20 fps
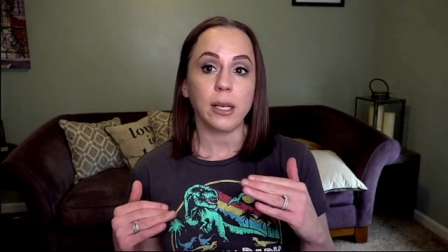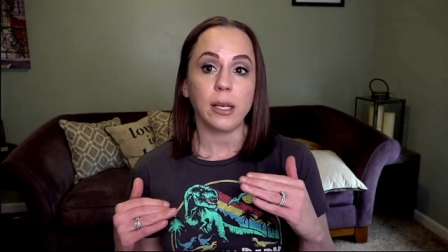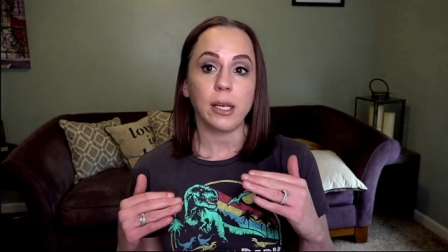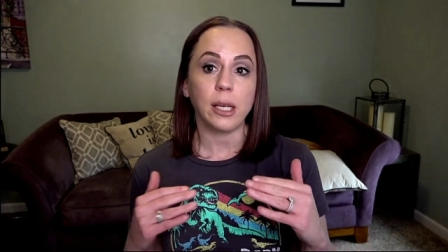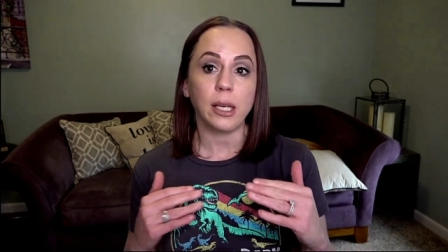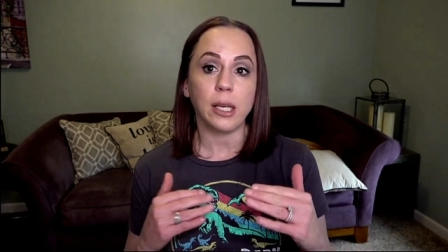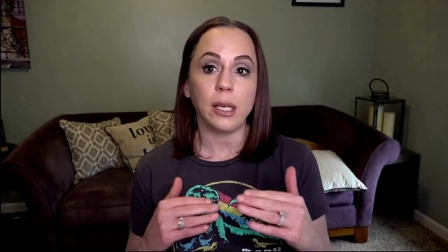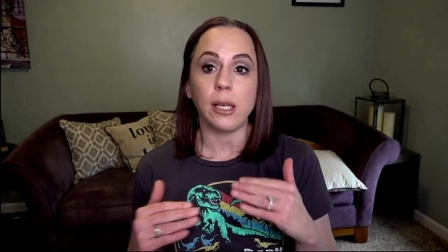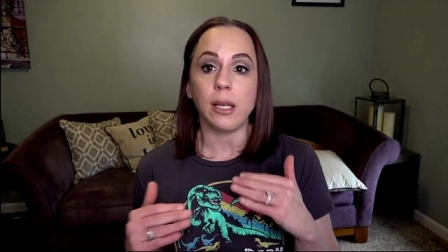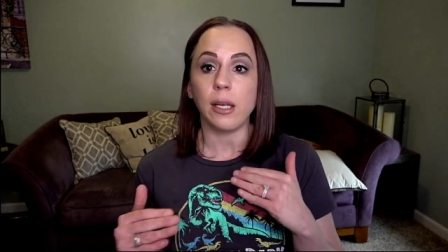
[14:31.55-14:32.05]

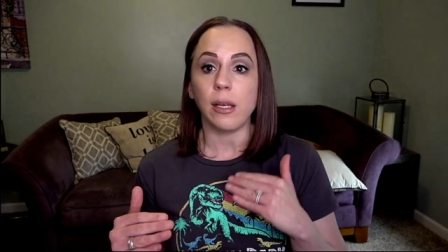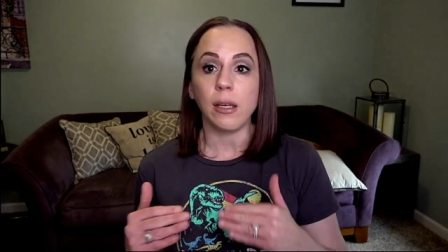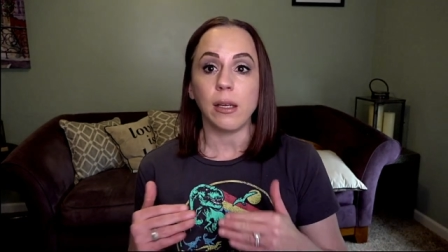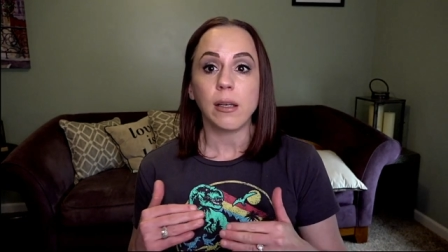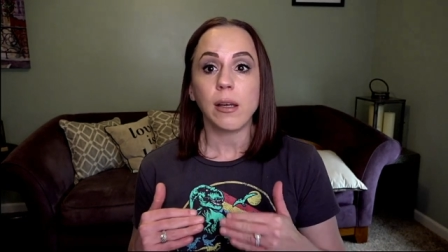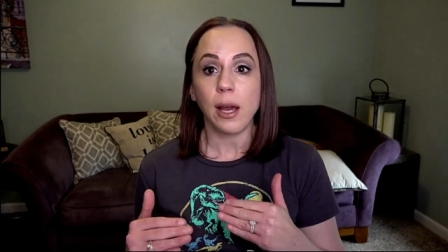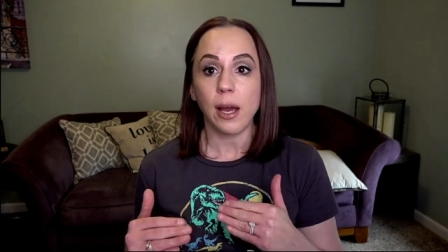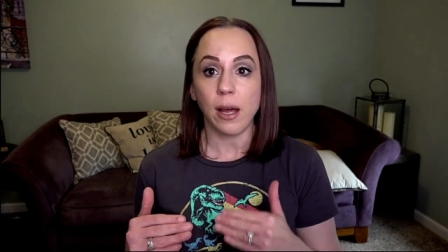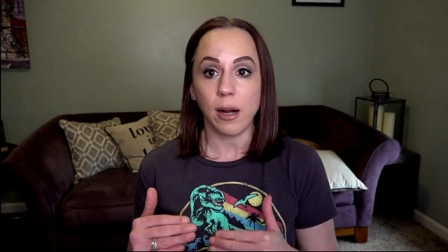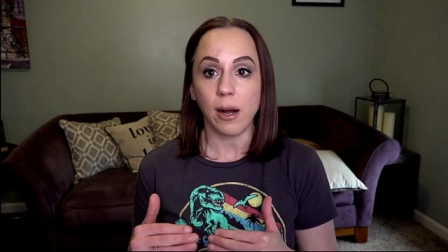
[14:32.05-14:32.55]
he
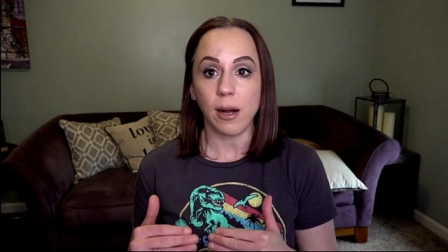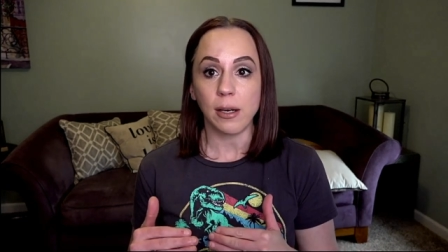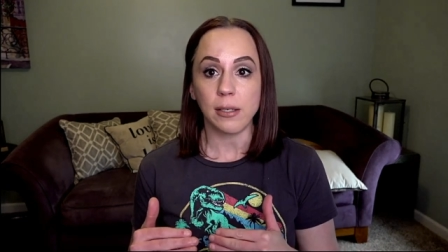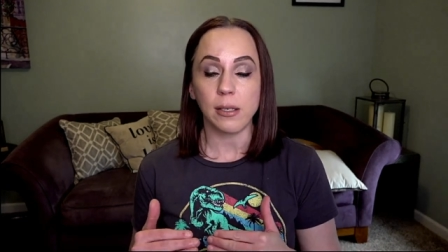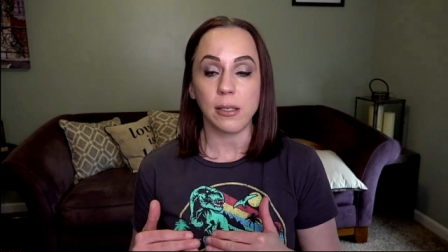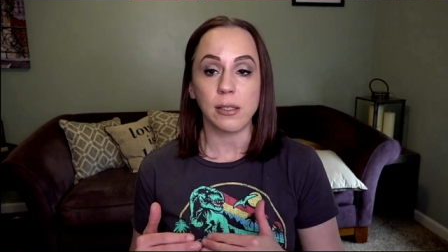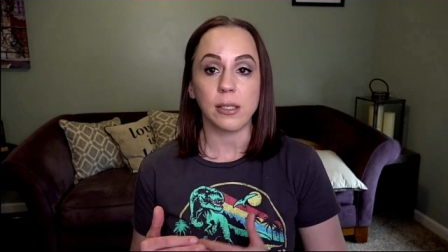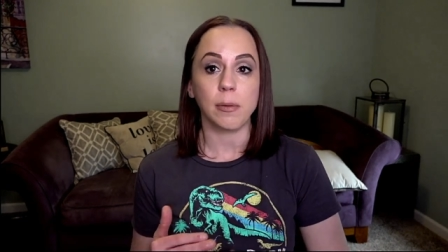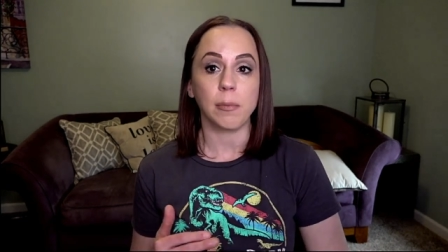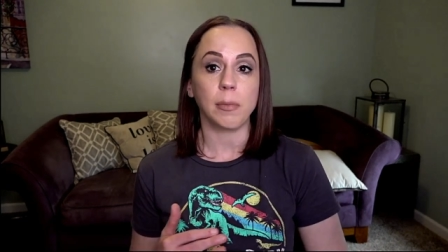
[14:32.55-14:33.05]
had
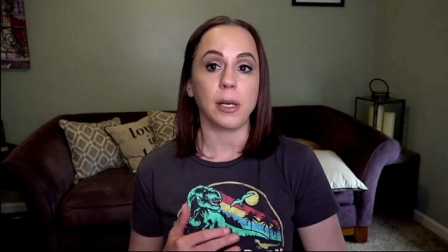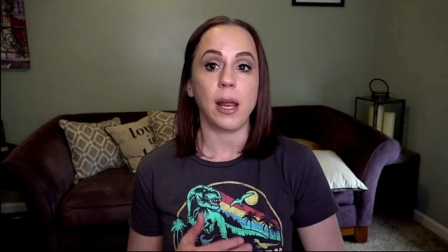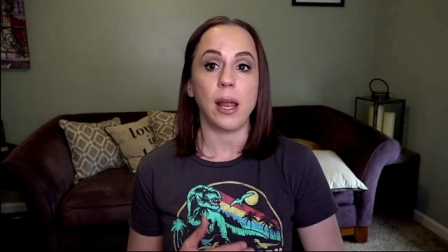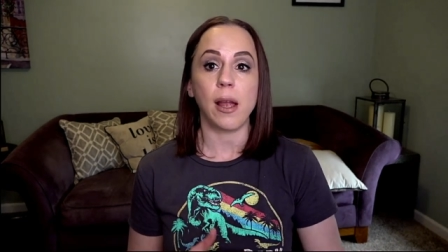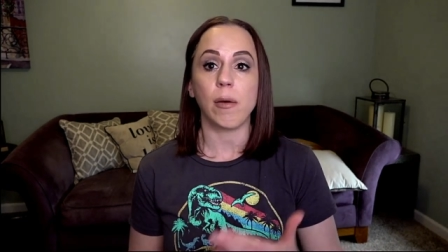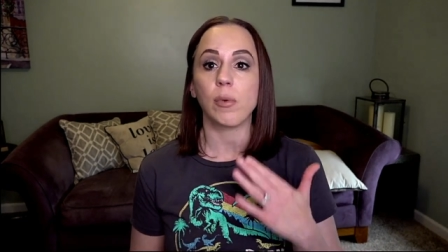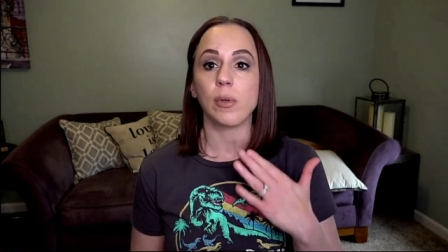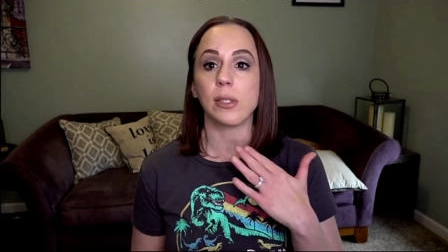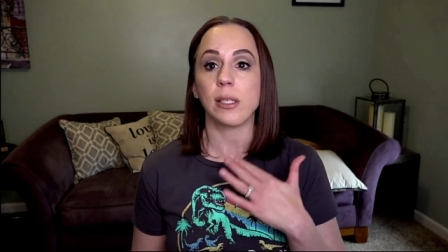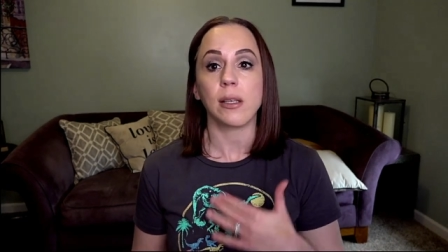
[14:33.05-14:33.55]
autism and
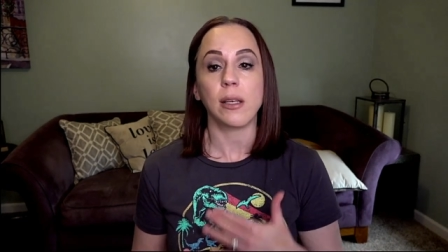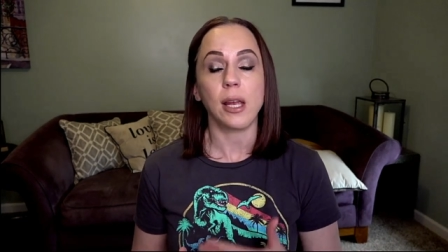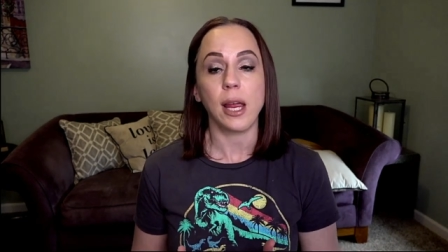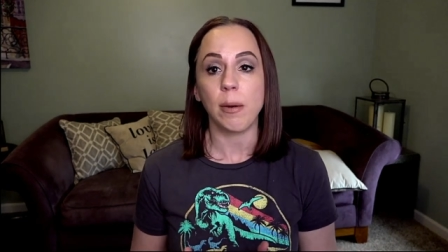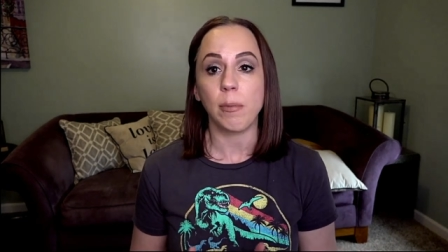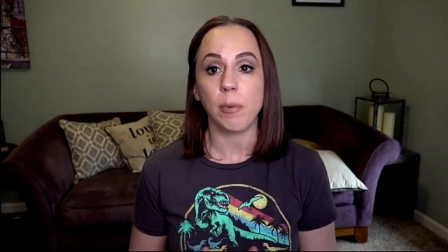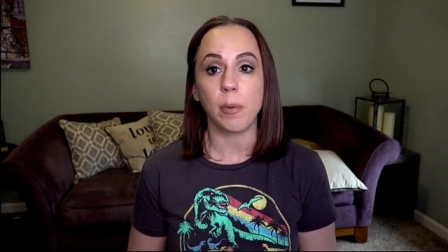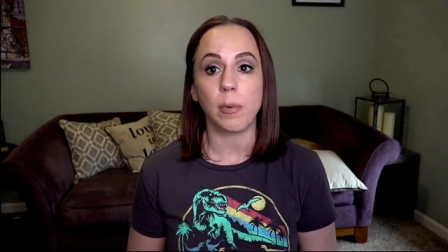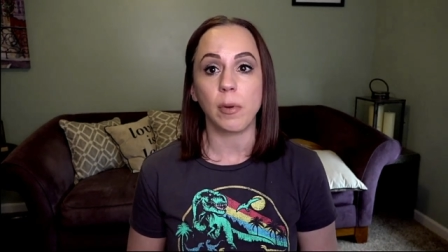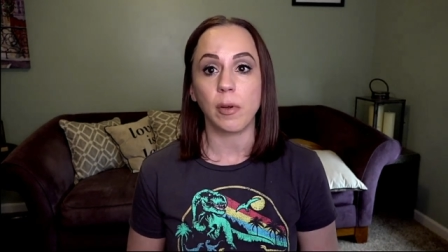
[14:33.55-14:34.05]
wasn't
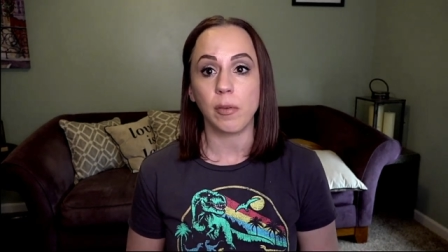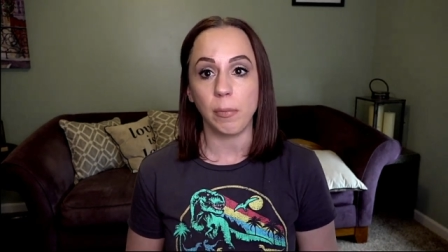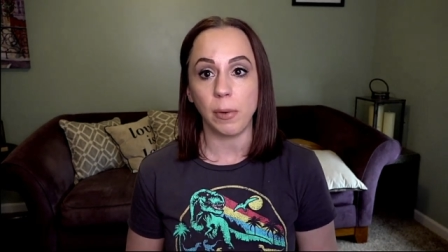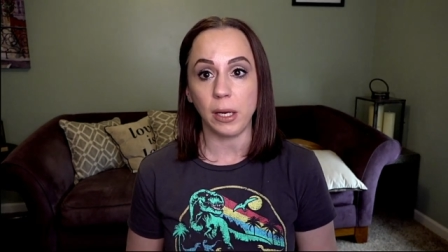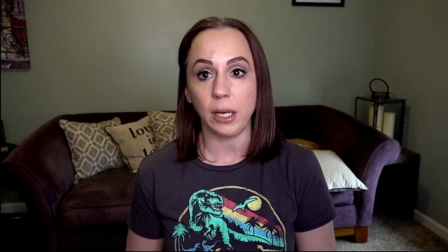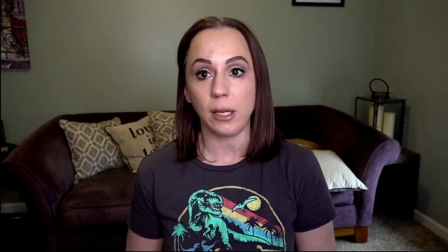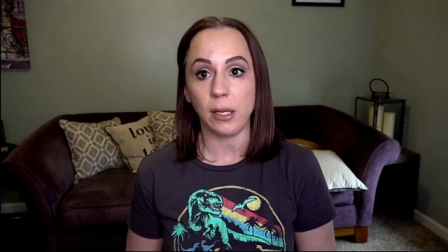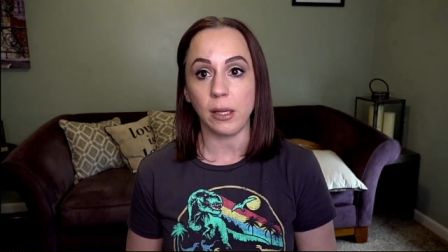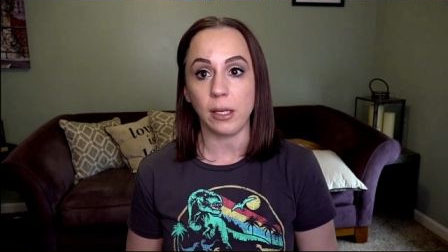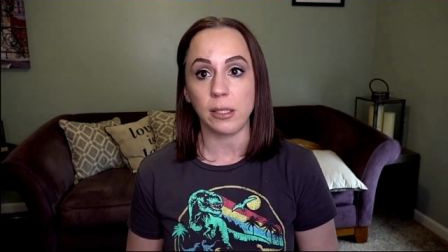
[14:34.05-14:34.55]
capable of
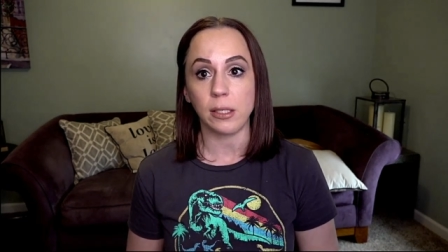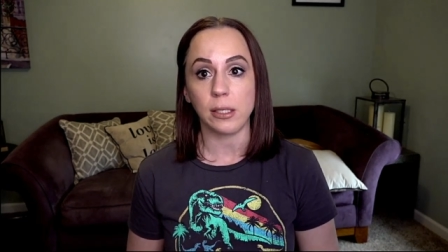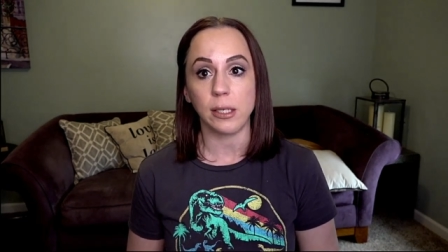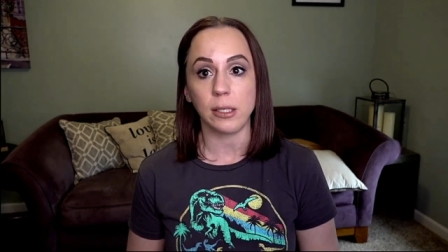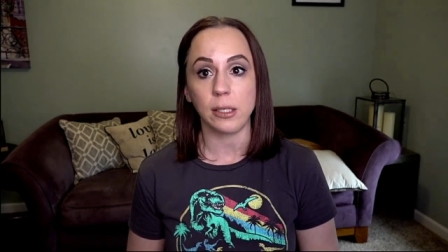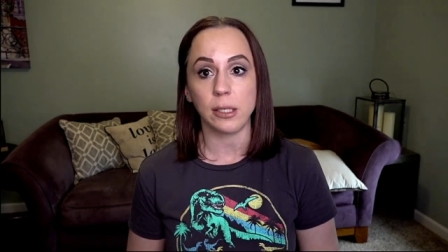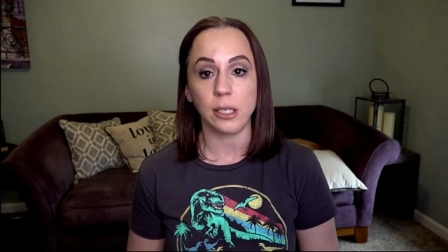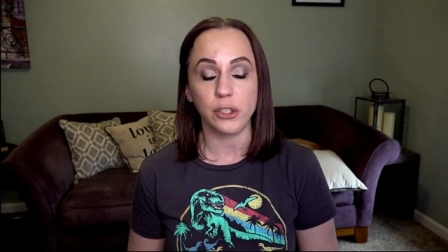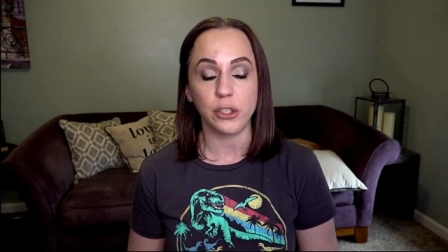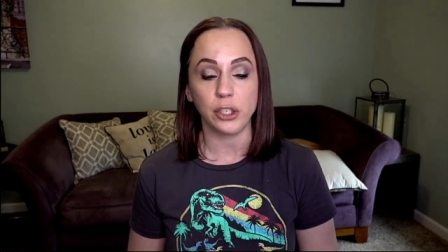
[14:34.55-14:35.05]
making these
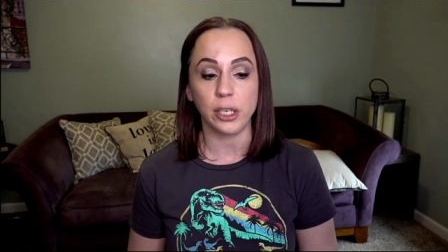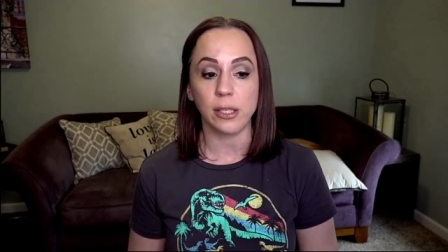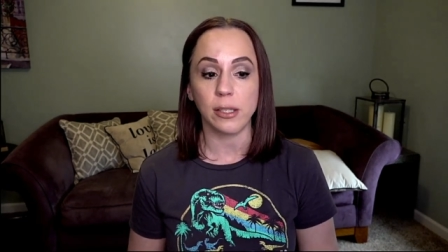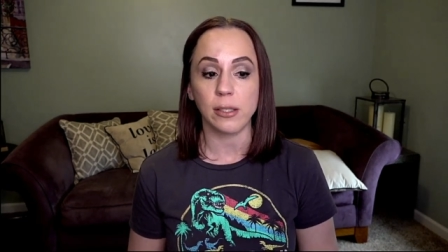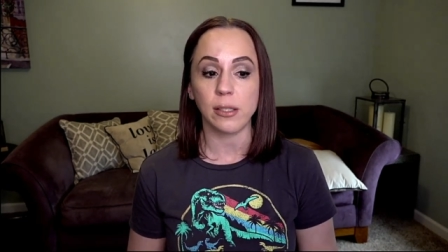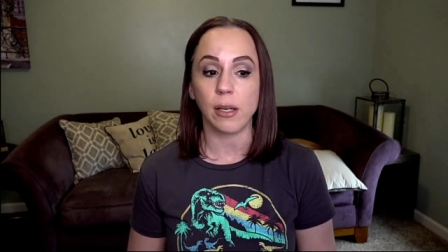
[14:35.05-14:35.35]
decisions.